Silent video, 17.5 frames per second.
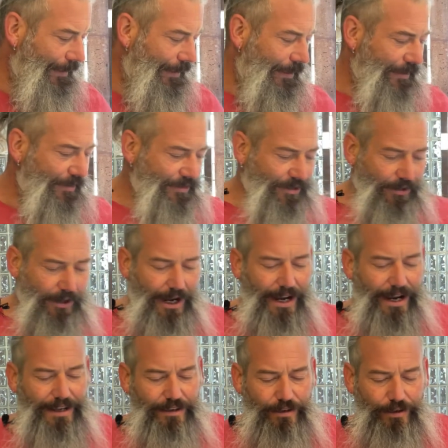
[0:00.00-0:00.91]
So
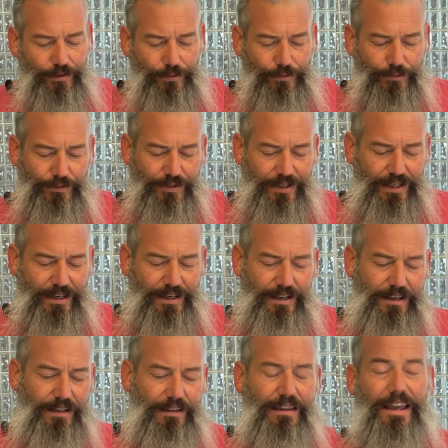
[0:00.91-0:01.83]
I use
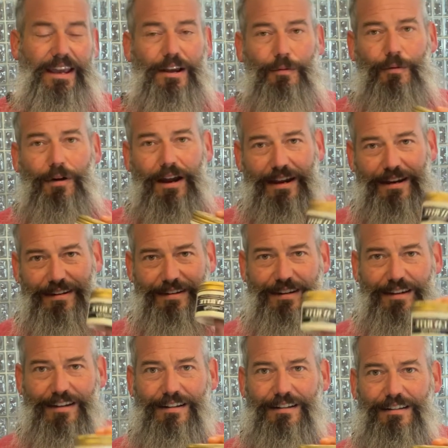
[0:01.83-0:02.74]
laterite
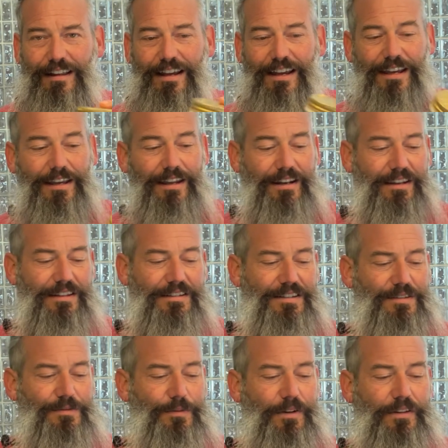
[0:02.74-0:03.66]
clay, and this
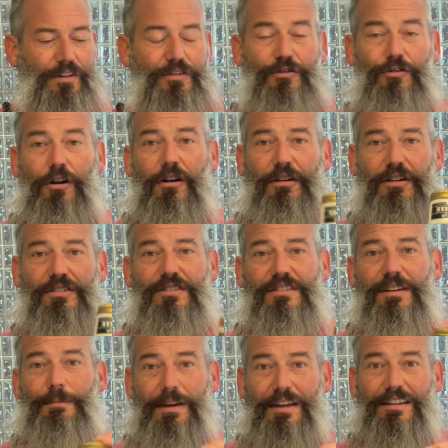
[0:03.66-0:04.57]
is one of the strongest
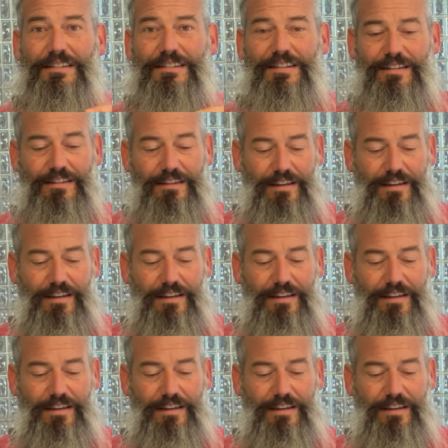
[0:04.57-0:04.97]
cements.